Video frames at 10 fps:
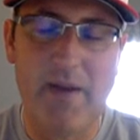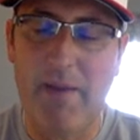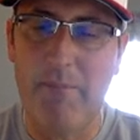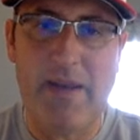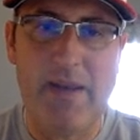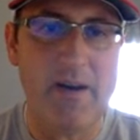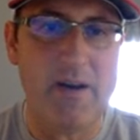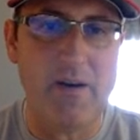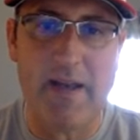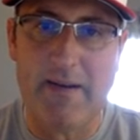be
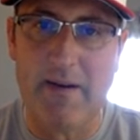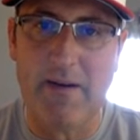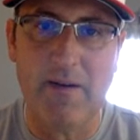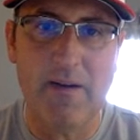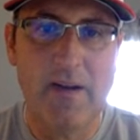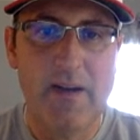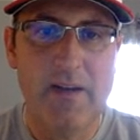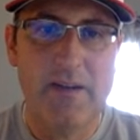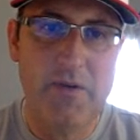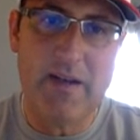all end all.
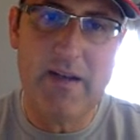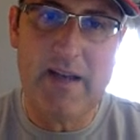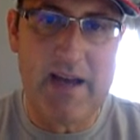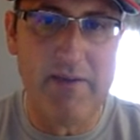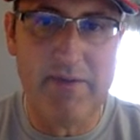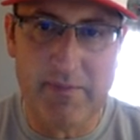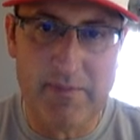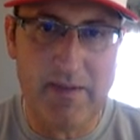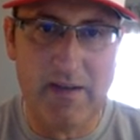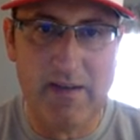You can have
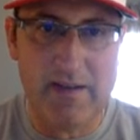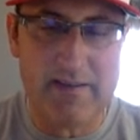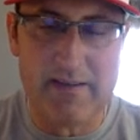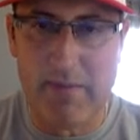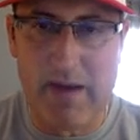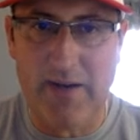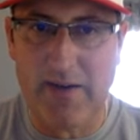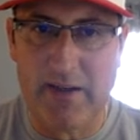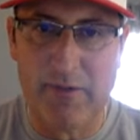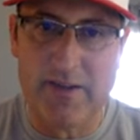some minor
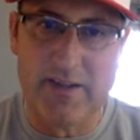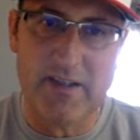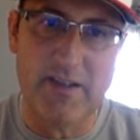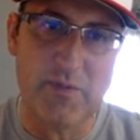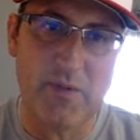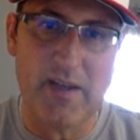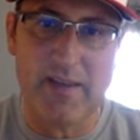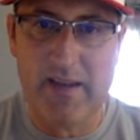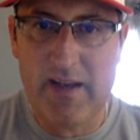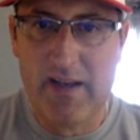differences with
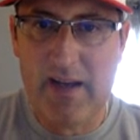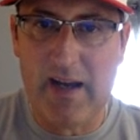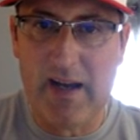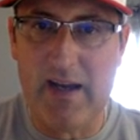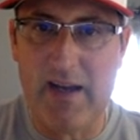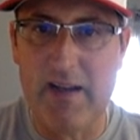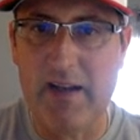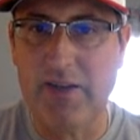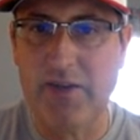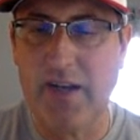
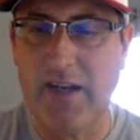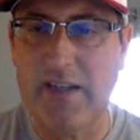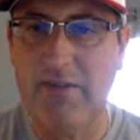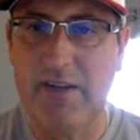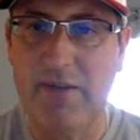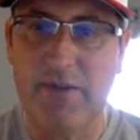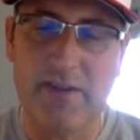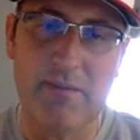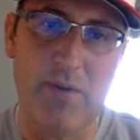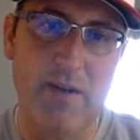electronegativity difference
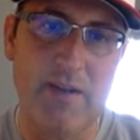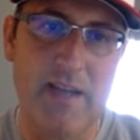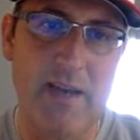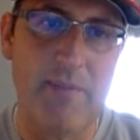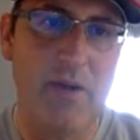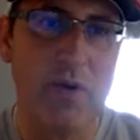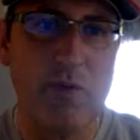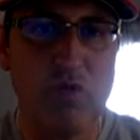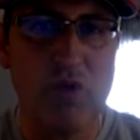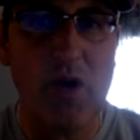in bond type. The only
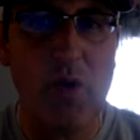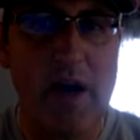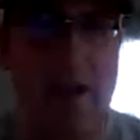real way to